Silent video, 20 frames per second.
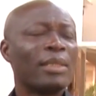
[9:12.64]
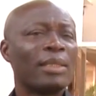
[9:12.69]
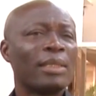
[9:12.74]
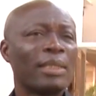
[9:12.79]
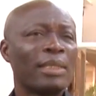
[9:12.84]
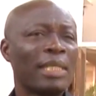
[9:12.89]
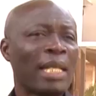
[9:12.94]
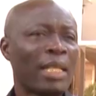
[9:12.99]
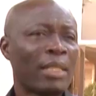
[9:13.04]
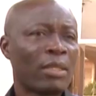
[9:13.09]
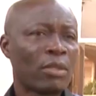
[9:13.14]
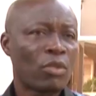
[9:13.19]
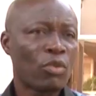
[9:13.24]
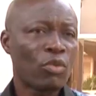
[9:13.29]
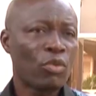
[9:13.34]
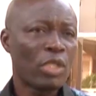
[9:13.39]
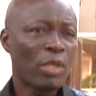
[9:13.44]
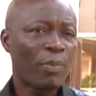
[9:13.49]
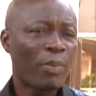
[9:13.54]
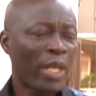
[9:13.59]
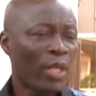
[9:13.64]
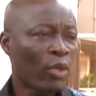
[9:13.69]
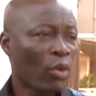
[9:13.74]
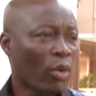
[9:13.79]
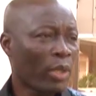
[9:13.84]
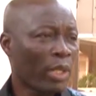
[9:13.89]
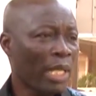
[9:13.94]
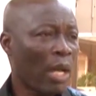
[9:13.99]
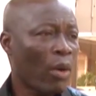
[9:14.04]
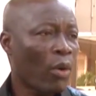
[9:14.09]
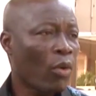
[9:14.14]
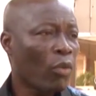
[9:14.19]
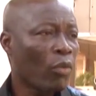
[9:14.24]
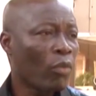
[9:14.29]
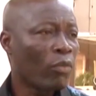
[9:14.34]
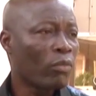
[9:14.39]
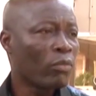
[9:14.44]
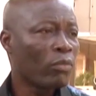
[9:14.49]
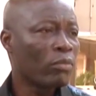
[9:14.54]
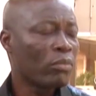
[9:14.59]
than to depend on their
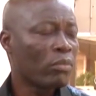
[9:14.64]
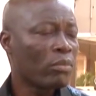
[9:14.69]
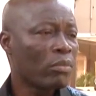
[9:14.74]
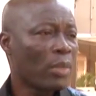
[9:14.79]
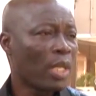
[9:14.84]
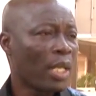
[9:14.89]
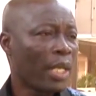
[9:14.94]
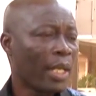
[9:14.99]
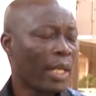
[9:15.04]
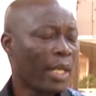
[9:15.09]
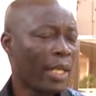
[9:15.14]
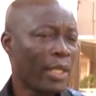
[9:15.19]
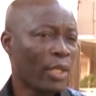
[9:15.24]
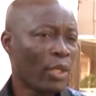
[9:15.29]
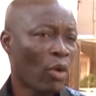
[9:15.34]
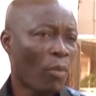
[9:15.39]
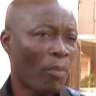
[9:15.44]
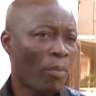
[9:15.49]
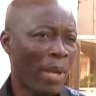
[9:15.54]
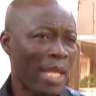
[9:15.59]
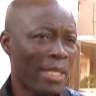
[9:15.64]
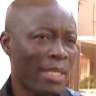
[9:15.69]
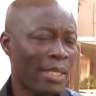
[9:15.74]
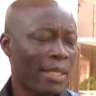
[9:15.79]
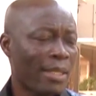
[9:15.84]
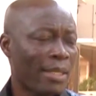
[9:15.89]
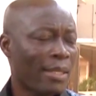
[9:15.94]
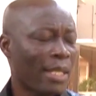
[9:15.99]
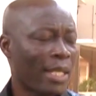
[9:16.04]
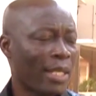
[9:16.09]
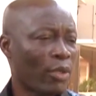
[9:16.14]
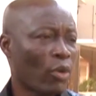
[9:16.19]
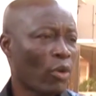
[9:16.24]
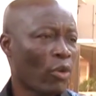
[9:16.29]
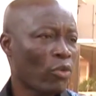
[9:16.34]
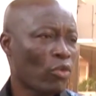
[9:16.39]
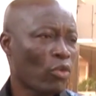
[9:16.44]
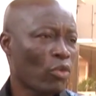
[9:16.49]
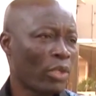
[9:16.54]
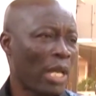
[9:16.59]
own uh, you know buses and
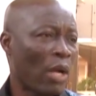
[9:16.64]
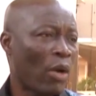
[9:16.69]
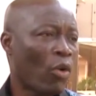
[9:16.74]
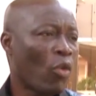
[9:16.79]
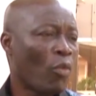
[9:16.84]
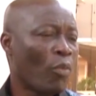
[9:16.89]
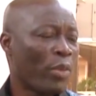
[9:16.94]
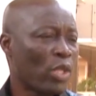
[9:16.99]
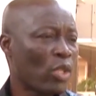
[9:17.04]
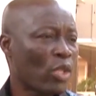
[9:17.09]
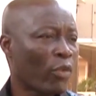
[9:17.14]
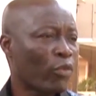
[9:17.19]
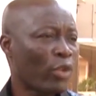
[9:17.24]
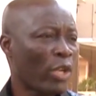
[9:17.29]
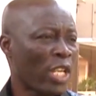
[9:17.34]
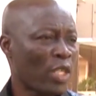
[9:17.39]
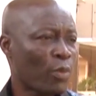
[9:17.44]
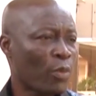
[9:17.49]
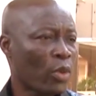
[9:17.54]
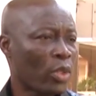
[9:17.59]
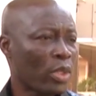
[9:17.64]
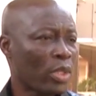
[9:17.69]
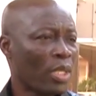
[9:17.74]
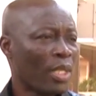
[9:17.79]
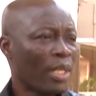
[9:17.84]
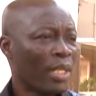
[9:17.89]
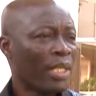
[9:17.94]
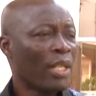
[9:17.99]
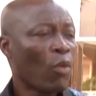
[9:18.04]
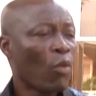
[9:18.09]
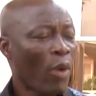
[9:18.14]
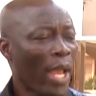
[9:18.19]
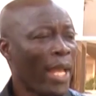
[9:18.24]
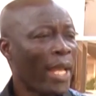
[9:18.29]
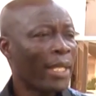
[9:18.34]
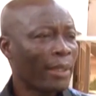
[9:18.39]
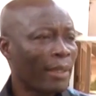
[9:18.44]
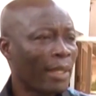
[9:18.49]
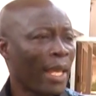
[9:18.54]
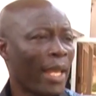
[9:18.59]
also their own means of transport the wear
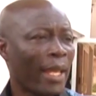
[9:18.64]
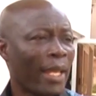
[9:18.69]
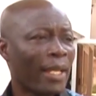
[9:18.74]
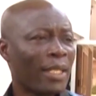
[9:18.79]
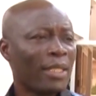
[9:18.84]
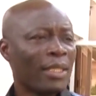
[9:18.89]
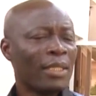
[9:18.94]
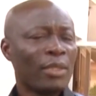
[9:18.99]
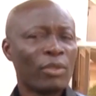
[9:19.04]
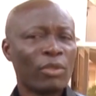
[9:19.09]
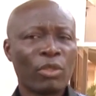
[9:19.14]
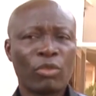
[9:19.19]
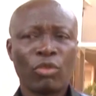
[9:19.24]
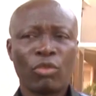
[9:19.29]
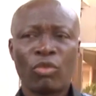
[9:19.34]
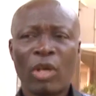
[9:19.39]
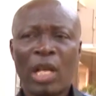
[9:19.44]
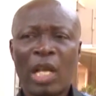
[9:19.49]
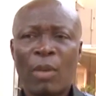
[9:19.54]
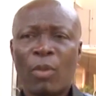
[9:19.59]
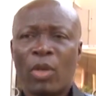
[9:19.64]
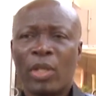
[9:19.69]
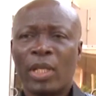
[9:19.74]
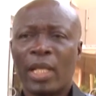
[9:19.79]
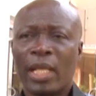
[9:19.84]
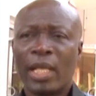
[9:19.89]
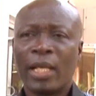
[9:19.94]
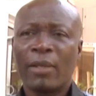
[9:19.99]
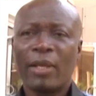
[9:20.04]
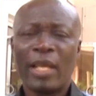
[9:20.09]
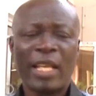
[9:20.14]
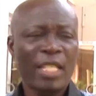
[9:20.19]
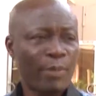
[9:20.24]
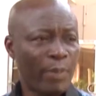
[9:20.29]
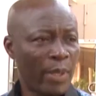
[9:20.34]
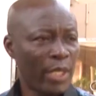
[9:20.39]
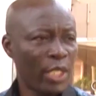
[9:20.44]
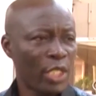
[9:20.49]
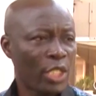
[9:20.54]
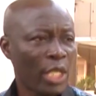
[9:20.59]
and tear not to talk about the
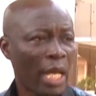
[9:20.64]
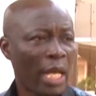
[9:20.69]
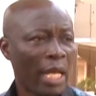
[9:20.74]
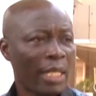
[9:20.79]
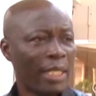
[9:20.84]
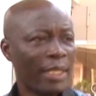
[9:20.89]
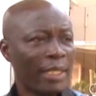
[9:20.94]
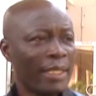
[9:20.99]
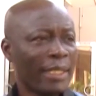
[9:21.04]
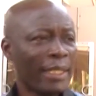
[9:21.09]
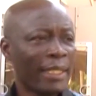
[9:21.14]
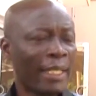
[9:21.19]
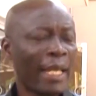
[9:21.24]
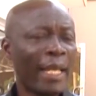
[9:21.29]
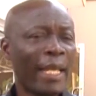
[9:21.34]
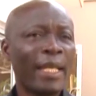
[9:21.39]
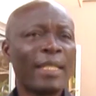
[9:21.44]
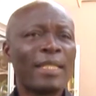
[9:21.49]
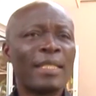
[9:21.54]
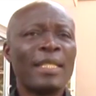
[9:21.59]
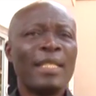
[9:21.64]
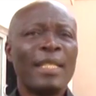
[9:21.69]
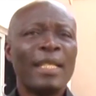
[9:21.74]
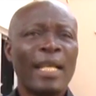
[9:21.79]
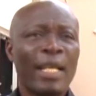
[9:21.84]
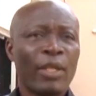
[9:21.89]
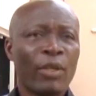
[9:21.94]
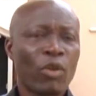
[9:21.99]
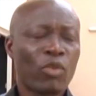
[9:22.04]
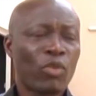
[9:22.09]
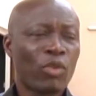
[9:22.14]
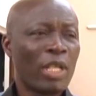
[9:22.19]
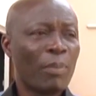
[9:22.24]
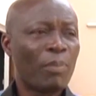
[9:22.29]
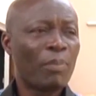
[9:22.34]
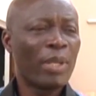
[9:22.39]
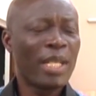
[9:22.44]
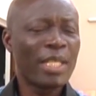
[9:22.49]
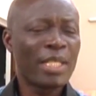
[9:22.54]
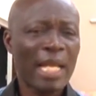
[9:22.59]
expenditure incurred and also the
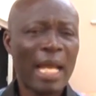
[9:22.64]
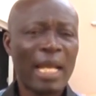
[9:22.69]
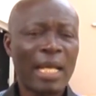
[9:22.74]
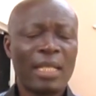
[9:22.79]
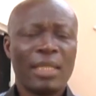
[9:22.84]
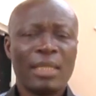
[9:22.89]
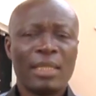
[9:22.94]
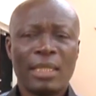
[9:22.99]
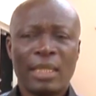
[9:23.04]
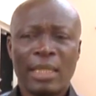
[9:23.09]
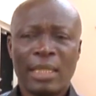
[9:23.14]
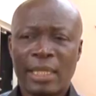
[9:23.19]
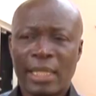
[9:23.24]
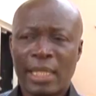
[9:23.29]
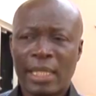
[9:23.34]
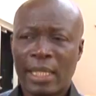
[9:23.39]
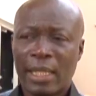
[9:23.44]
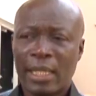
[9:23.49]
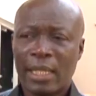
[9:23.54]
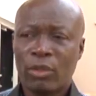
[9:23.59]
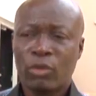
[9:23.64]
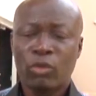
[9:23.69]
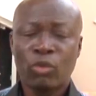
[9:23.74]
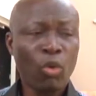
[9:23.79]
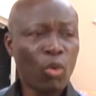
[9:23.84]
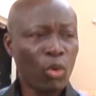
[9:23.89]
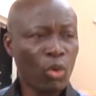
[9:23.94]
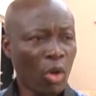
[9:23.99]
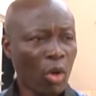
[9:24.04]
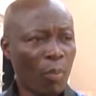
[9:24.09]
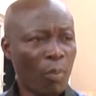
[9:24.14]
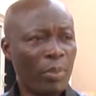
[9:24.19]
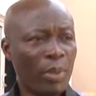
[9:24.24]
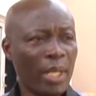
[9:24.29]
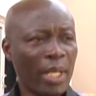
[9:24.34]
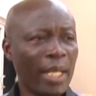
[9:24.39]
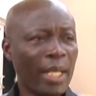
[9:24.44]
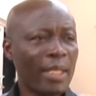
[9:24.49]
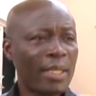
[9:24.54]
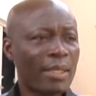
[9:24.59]
pressure and the toll on
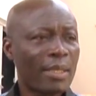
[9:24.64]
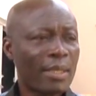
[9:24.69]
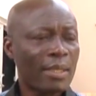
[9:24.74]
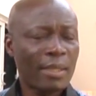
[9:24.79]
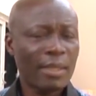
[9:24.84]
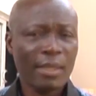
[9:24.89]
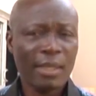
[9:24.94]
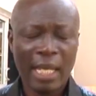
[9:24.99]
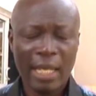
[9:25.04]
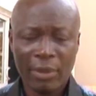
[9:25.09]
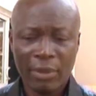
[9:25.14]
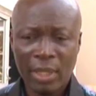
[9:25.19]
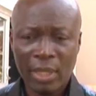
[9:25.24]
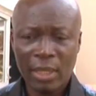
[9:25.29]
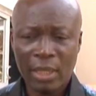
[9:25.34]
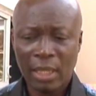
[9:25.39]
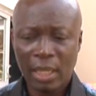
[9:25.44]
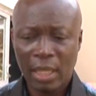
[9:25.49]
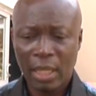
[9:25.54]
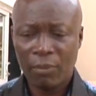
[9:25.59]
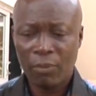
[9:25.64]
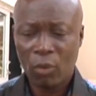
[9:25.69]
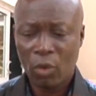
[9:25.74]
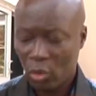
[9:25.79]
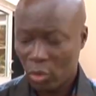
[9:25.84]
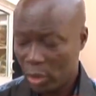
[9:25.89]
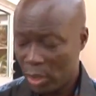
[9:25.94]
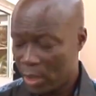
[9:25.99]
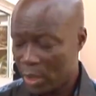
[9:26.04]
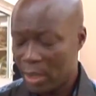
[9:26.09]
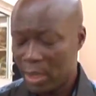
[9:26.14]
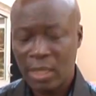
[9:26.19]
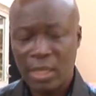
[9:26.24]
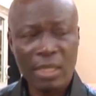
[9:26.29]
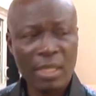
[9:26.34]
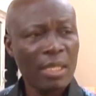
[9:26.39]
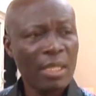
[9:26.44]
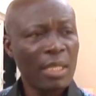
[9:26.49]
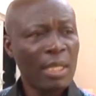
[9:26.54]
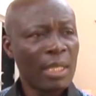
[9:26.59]
players i think um, all these
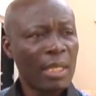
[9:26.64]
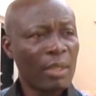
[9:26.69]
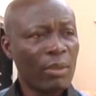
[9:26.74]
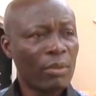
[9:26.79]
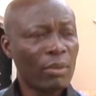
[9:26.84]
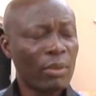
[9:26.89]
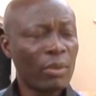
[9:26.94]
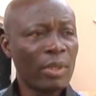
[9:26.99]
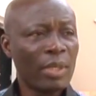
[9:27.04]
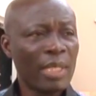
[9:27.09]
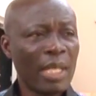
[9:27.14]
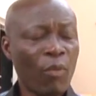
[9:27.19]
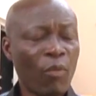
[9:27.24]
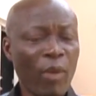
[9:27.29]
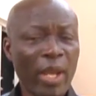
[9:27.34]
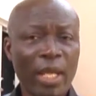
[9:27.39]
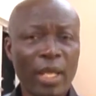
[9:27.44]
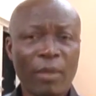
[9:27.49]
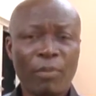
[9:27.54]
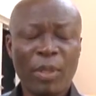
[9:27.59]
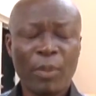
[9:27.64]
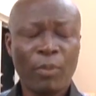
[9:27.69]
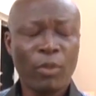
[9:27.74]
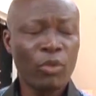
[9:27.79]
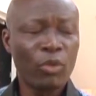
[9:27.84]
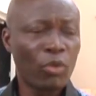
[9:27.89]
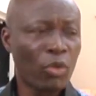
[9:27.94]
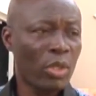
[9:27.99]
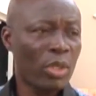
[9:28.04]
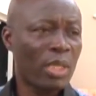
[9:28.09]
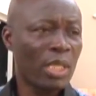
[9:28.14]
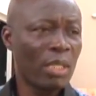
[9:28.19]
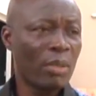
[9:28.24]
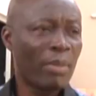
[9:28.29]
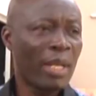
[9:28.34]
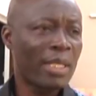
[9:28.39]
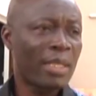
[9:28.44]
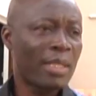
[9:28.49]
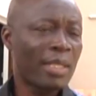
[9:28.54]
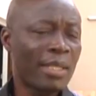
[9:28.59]
things well, oh, in a way people do not see it
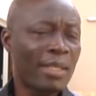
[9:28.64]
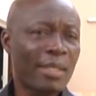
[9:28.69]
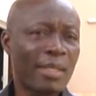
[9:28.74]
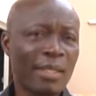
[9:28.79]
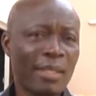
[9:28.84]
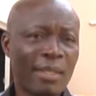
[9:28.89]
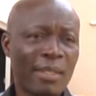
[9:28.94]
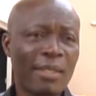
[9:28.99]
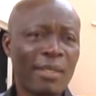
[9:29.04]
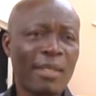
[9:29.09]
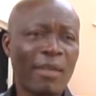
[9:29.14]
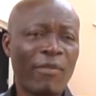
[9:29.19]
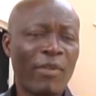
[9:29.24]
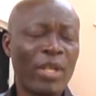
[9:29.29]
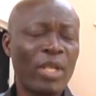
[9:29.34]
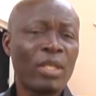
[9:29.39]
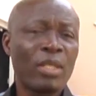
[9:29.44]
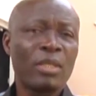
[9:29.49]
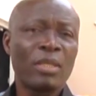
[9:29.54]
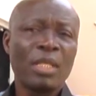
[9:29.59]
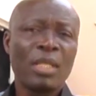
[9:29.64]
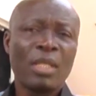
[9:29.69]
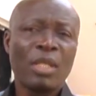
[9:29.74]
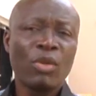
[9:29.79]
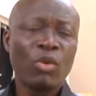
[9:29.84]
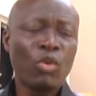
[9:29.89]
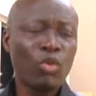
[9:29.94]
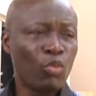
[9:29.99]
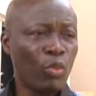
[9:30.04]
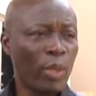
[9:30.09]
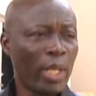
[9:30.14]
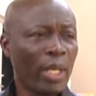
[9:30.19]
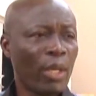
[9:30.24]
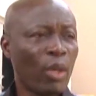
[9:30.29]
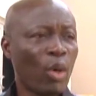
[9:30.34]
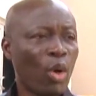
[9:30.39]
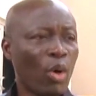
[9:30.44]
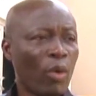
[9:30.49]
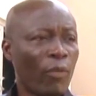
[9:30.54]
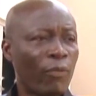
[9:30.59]
but it's it's very good way
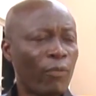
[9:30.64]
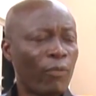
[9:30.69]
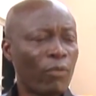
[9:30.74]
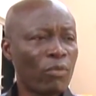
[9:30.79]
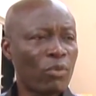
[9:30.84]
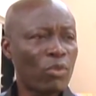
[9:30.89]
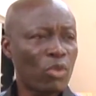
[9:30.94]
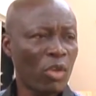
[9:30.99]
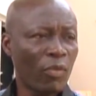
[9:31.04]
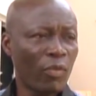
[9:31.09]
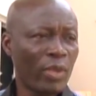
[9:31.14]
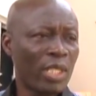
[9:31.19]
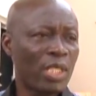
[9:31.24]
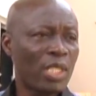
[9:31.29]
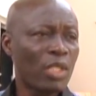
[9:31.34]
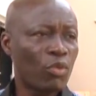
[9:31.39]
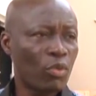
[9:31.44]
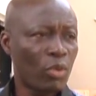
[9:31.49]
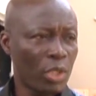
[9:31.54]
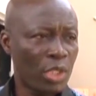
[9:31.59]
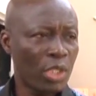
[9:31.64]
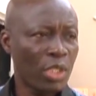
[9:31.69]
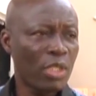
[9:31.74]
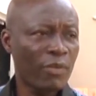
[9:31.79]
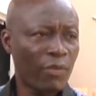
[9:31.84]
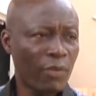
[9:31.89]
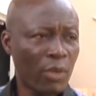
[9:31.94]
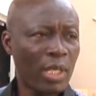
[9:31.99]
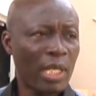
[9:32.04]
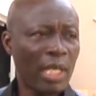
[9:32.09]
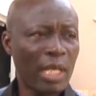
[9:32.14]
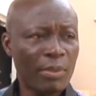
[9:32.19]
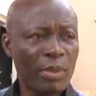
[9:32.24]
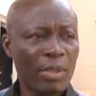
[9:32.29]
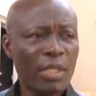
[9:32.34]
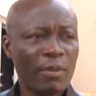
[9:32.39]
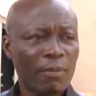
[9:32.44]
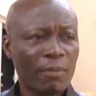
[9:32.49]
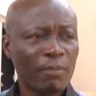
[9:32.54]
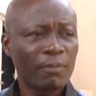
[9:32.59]
of solving the situations for
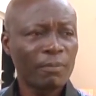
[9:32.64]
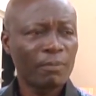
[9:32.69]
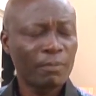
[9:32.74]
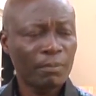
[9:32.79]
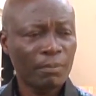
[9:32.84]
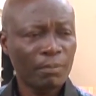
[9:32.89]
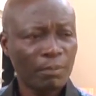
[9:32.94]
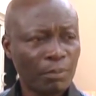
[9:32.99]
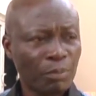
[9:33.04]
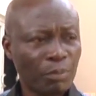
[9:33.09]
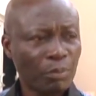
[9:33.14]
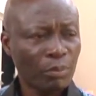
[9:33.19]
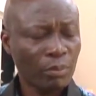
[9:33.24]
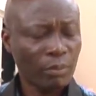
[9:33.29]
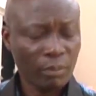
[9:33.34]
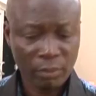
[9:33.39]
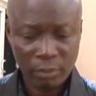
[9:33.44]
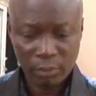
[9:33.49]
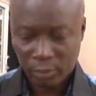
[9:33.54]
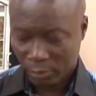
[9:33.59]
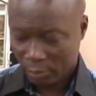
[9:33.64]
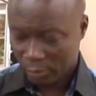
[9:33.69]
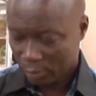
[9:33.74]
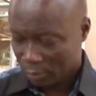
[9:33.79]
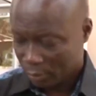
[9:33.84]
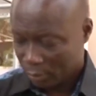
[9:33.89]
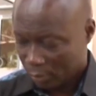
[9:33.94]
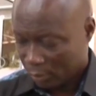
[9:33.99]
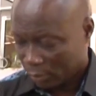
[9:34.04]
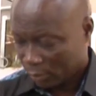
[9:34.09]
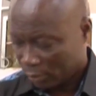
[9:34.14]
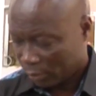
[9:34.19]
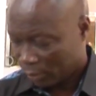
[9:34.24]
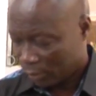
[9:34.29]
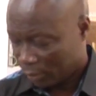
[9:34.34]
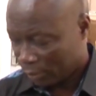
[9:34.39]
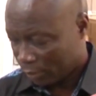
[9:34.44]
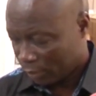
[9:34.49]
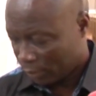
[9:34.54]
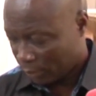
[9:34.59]
clubs on the gate proceeds again how soon
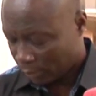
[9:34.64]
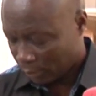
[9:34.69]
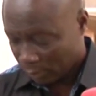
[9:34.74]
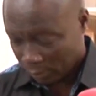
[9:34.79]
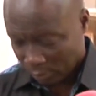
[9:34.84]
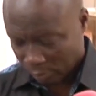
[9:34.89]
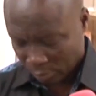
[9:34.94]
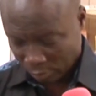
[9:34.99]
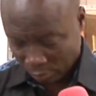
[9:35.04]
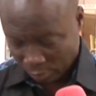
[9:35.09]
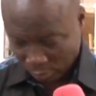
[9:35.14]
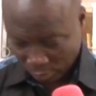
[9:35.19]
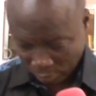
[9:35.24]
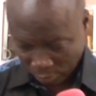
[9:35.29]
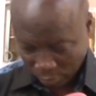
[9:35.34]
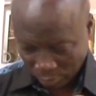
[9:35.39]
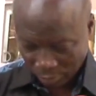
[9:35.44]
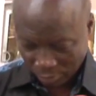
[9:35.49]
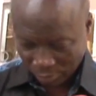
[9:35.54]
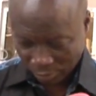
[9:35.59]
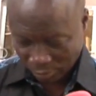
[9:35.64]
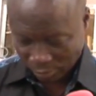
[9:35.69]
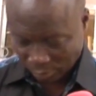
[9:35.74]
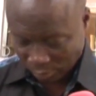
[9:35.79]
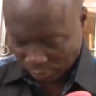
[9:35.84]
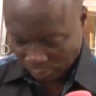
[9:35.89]
are we going to